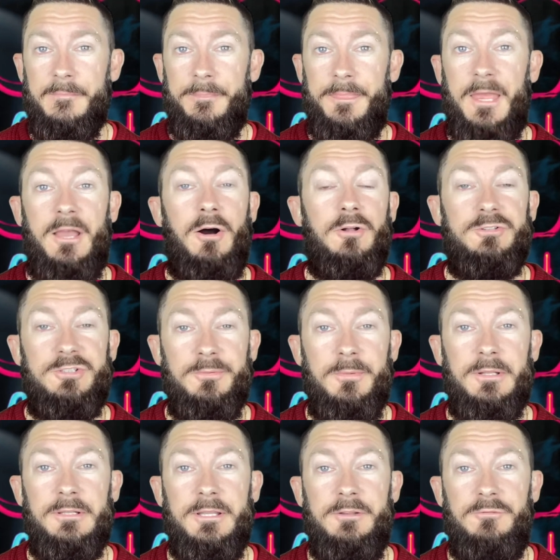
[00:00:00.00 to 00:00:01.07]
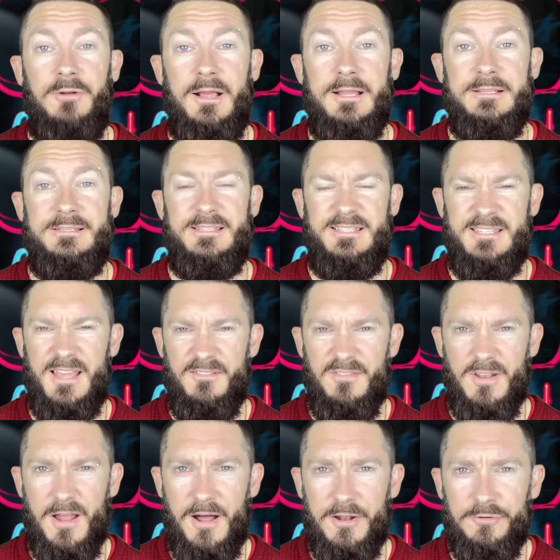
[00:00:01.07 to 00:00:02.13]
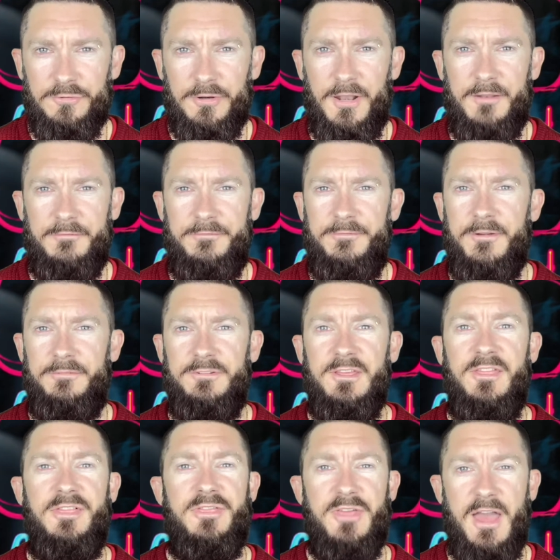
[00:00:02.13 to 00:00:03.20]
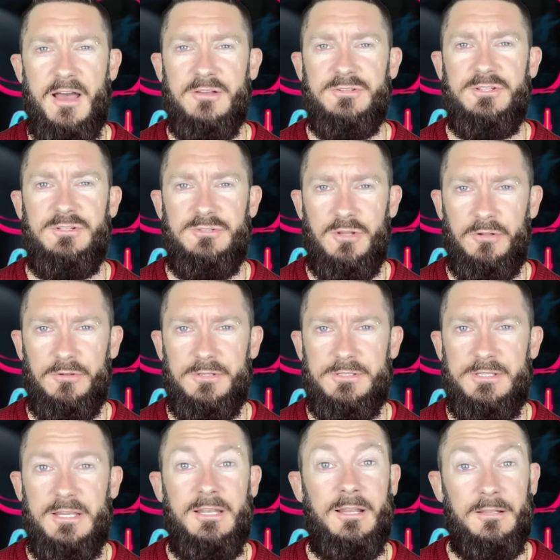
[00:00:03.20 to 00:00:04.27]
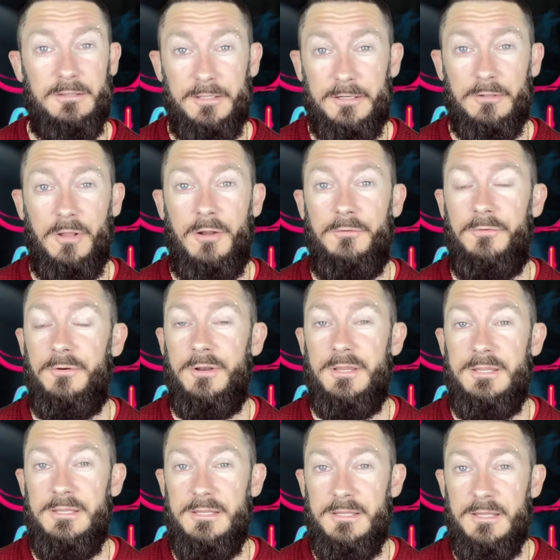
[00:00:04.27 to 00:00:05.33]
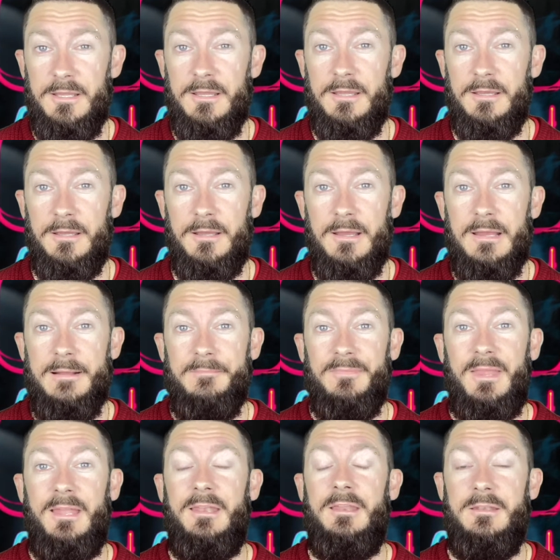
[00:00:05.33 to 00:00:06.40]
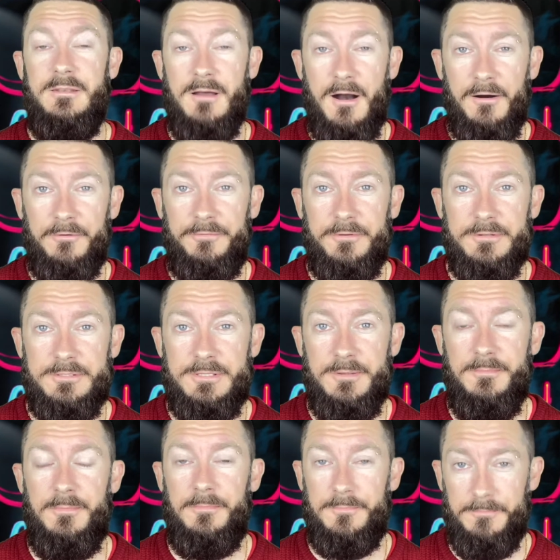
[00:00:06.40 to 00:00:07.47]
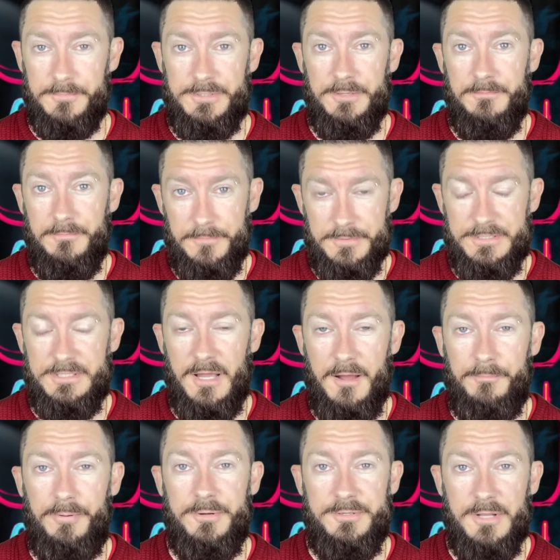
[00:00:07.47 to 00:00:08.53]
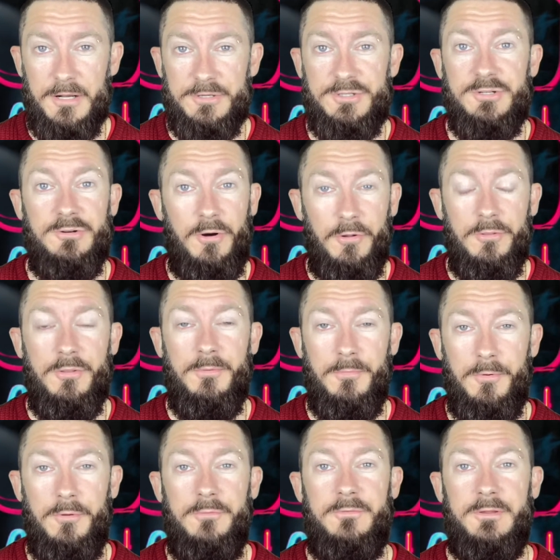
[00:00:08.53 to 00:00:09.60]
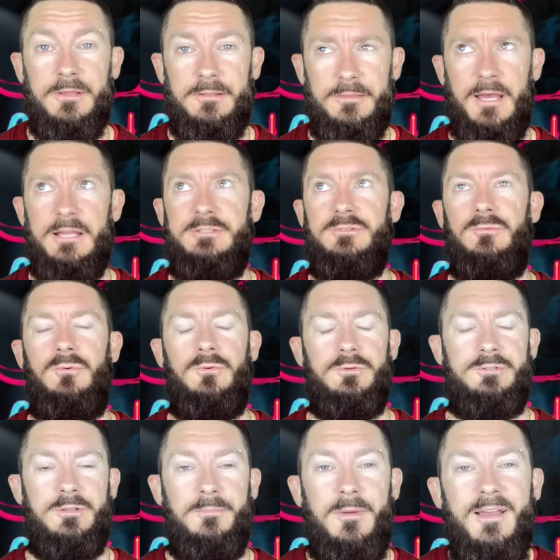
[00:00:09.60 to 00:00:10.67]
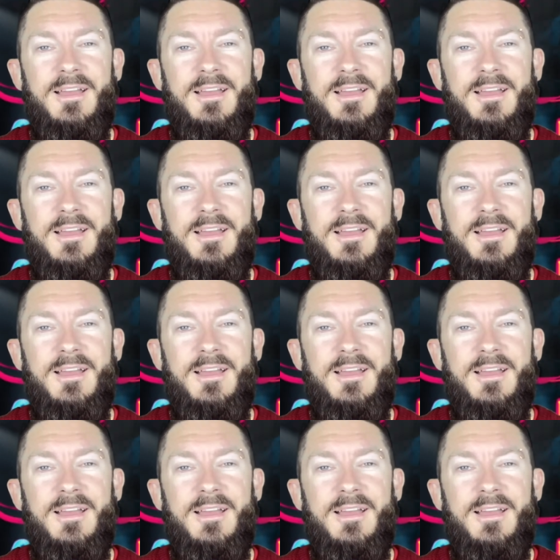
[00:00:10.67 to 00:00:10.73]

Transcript: They ultimately raised $750,000 in a little over a year, and enough to start production on the movie. That's awesome.